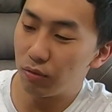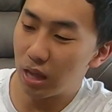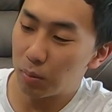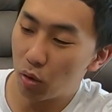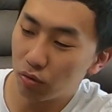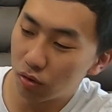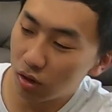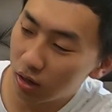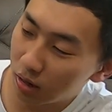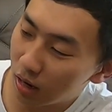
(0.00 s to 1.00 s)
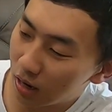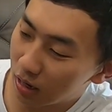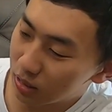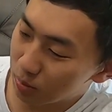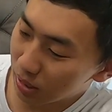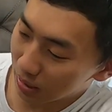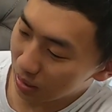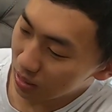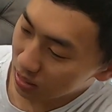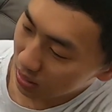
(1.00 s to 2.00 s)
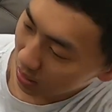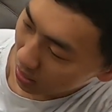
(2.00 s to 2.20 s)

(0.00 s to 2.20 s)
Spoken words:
flap over to be like this,